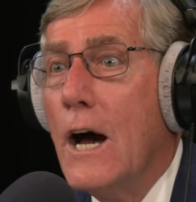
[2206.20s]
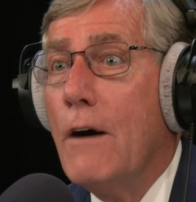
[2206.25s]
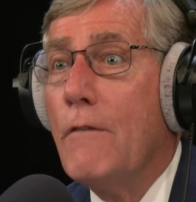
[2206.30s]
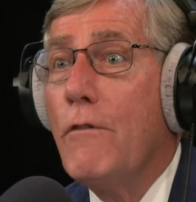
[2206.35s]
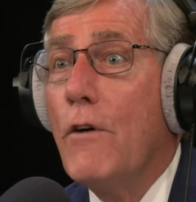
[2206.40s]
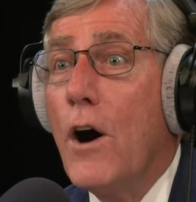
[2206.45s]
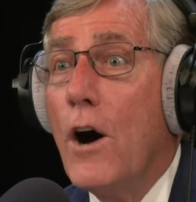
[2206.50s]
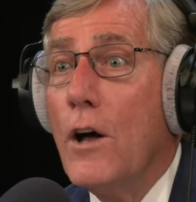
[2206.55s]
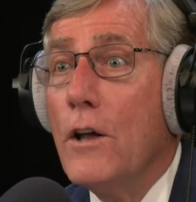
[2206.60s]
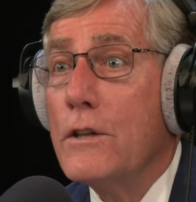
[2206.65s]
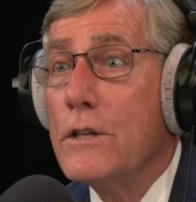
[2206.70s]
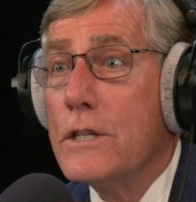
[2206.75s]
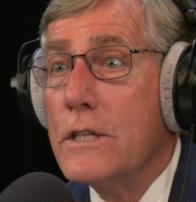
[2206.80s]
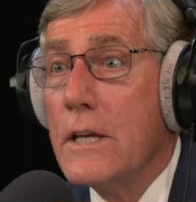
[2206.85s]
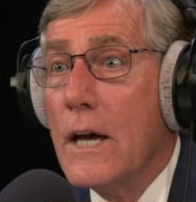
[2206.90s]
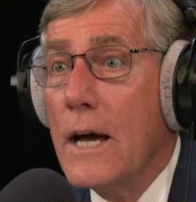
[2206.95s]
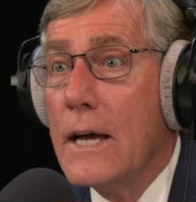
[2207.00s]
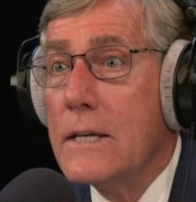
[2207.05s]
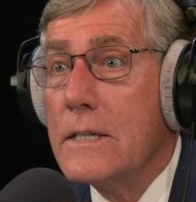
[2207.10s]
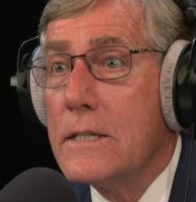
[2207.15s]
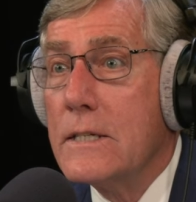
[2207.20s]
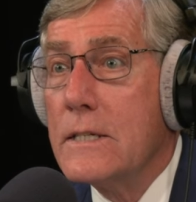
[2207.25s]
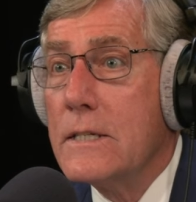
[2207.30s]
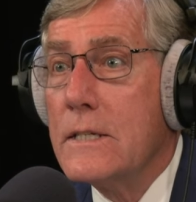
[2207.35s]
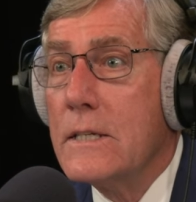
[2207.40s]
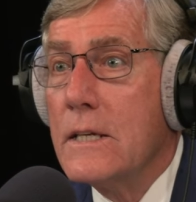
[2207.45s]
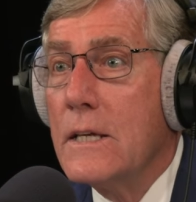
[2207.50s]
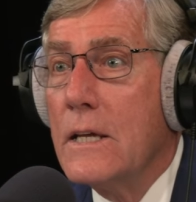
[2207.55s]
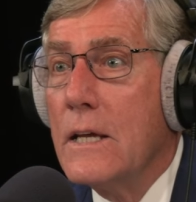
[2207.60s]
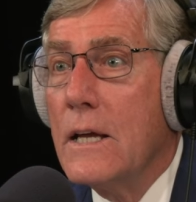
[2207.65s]
of all
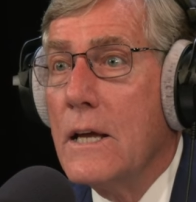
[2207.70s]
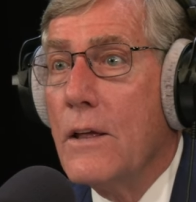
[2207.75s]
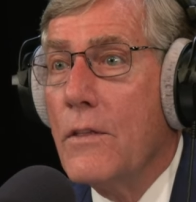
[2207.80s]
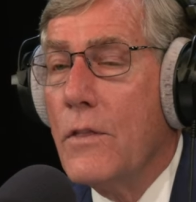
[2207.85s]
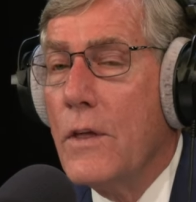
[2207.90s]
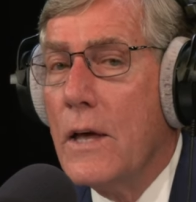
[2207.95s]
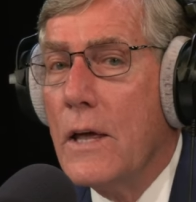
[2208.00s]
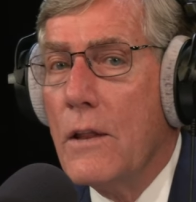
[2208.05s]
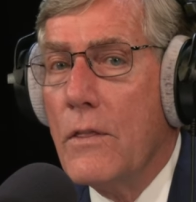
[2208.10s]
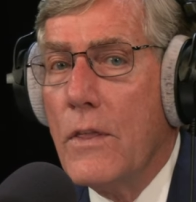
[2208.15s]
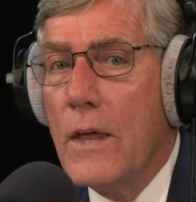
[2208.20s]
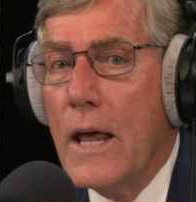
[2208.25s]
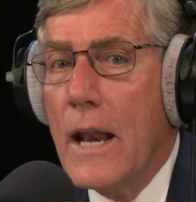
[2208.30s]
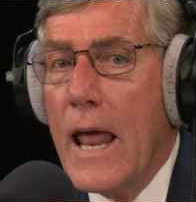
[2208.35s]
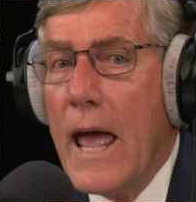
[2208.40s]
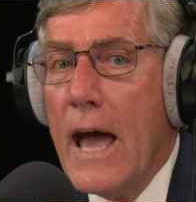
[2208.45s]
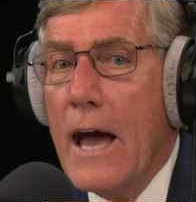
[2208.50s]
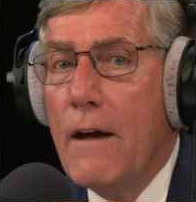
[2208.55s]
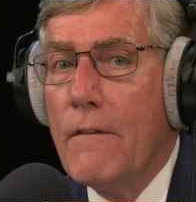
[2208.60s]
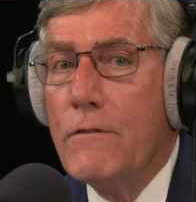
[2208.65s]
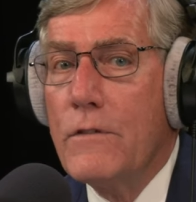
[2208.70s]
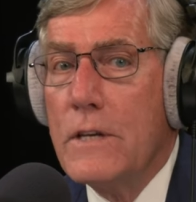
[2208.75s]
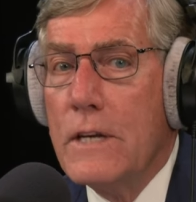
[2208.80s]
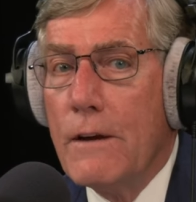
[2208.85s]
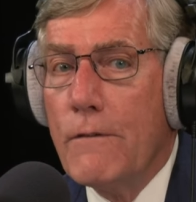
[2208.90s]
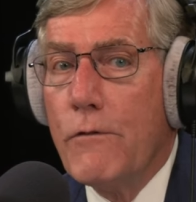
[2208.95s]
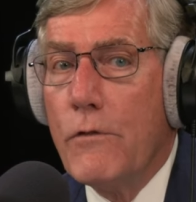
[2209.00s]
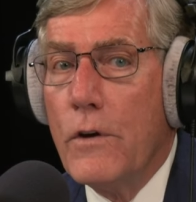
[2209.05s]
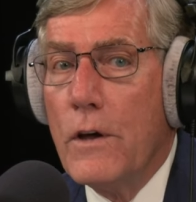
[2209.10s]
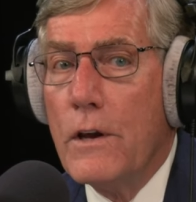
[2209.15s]
sizes that, that have
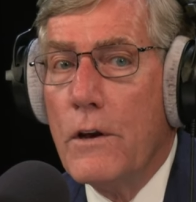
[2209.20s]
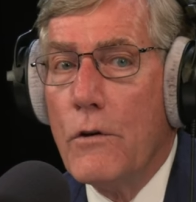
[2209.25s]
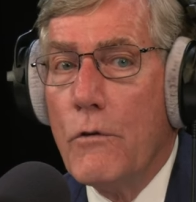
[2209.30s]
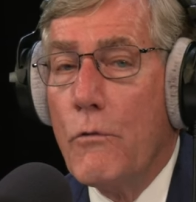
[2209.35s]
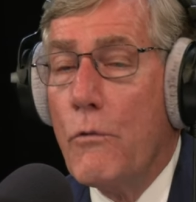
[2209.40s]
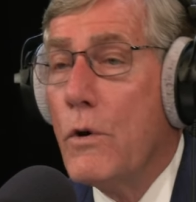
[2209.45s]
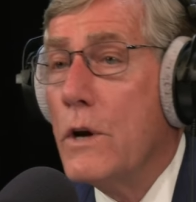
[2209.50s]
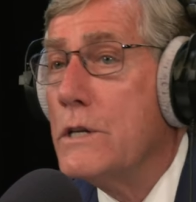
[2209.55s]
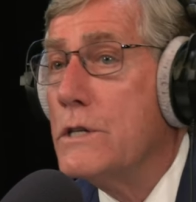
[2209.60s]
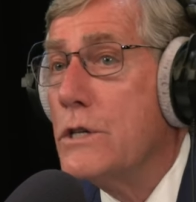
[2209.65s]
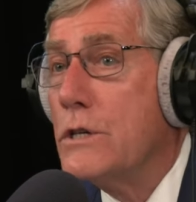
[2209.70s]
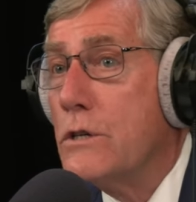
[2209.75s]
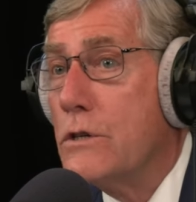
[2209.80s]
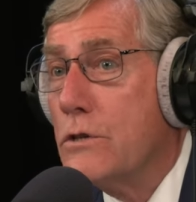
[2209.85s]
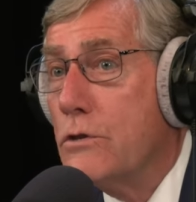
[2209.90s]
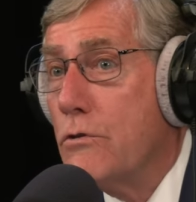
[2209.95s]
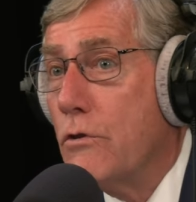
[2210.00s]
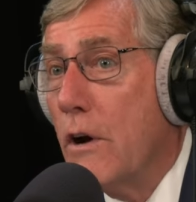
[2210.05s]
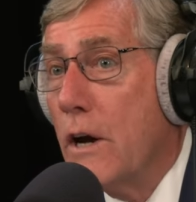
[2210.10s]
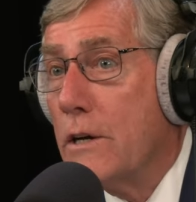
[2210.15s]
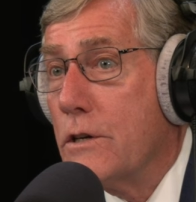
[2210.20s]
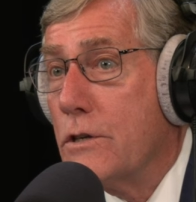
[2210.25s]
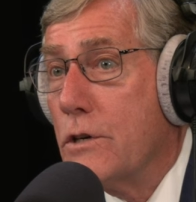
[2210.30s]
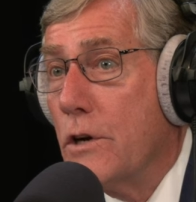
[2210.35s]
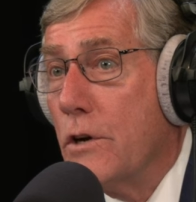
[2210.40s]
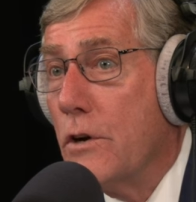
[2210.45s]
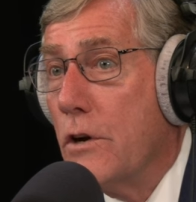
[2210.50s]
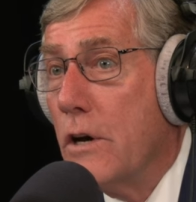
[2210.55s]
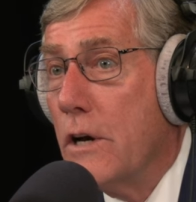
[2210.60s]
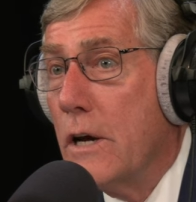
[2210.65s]
different risk
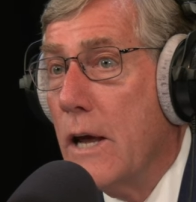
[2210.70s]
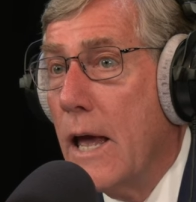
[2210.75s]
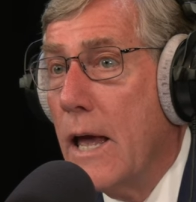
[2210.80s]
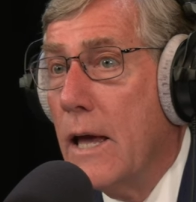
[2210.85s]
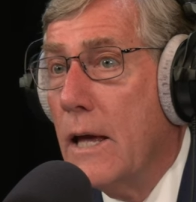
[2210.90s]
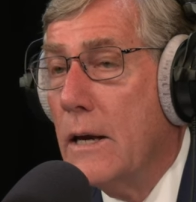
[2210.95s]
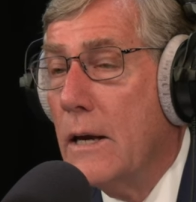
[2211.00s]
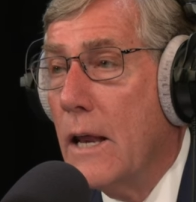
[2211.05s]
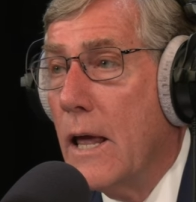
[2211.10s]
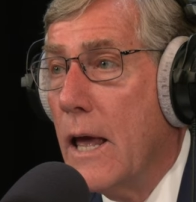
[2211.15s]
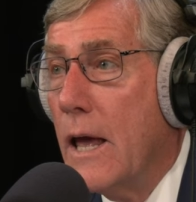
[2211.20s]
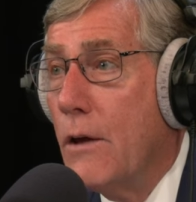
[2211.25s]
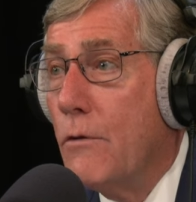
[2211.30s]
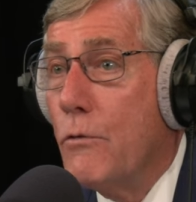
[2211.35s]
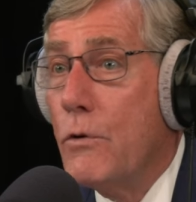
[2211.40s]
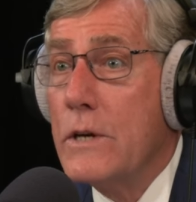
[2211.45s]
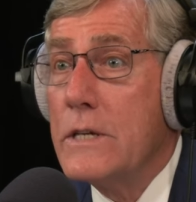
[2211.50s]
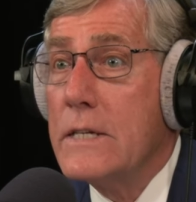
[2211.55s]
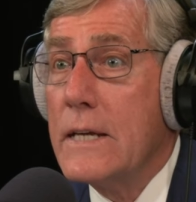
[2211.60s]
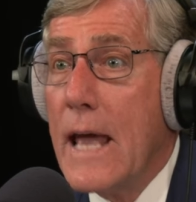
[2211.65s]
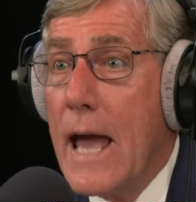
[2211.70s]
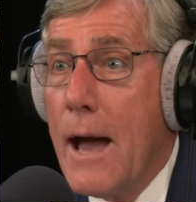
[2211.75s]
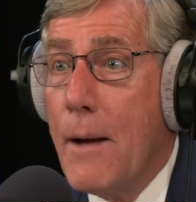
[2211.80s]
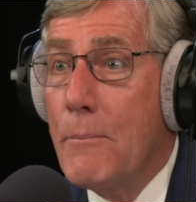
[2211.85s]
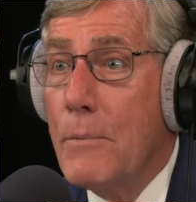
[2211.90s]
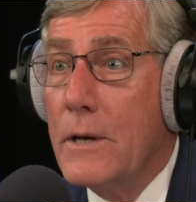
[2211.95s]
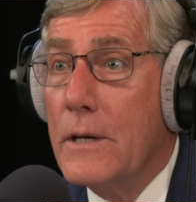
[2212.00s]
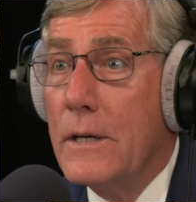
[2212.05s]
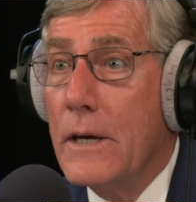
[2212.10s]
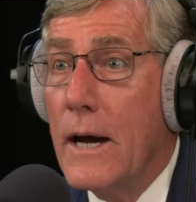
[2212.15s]
structure and, and risk
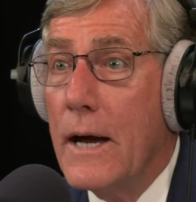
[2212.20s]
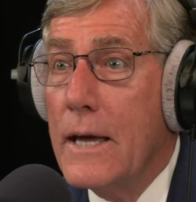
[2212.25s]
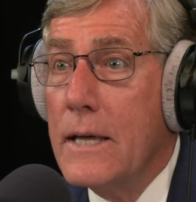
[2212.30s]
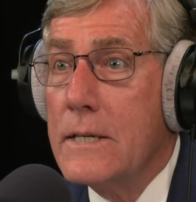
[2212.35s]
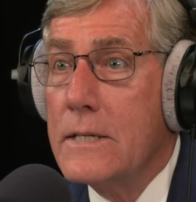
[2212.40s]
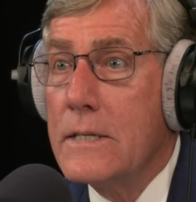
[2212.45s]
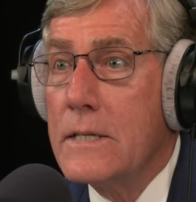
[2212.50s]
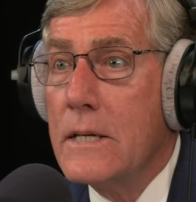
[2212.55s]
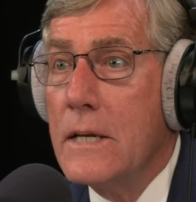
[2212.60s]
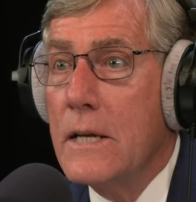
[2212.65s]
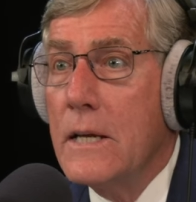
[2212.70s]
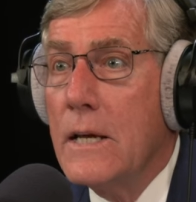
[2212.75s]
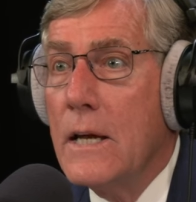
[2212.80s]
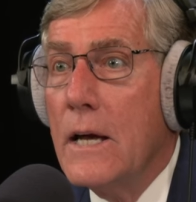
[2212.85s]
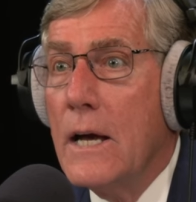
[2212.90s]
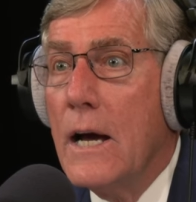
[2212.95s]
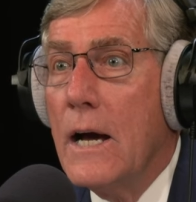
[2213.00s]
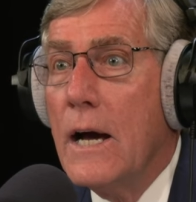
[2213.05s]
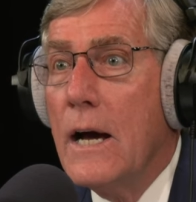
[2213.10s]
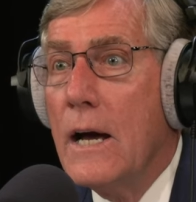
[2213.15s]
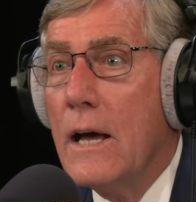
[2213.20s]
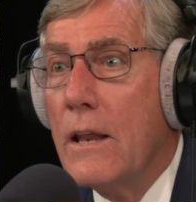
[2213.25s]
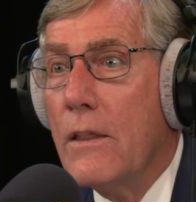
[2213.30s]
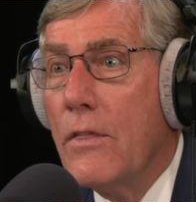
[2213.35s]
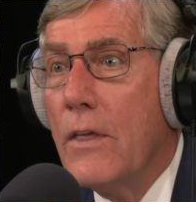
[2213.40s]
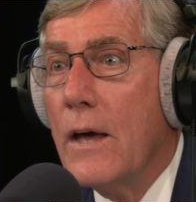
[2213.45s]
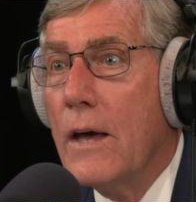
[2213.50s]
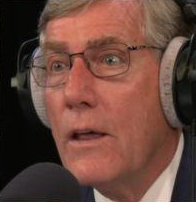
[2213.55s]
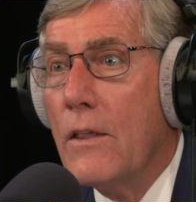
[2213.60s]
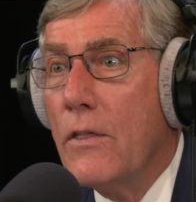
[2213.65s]
appetites uh,
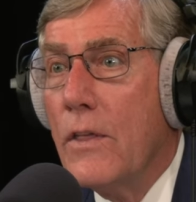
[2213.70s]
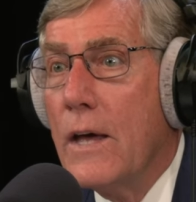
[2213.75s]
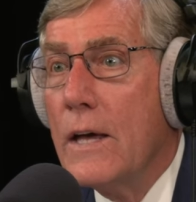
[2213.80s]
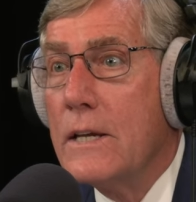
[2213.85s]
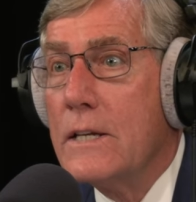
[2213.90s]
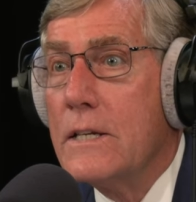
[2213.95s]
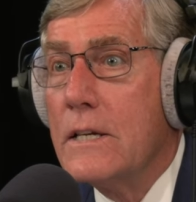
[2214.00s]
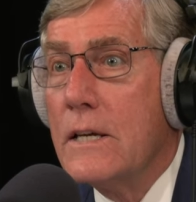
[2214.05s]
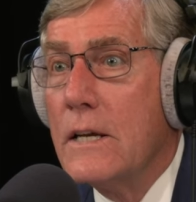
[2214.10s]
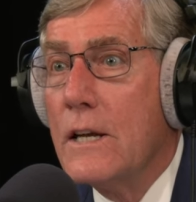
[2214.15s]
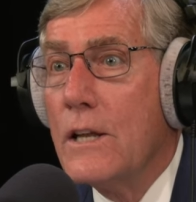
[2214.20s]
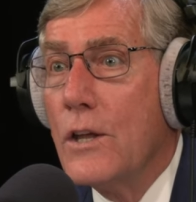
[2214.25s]
that, that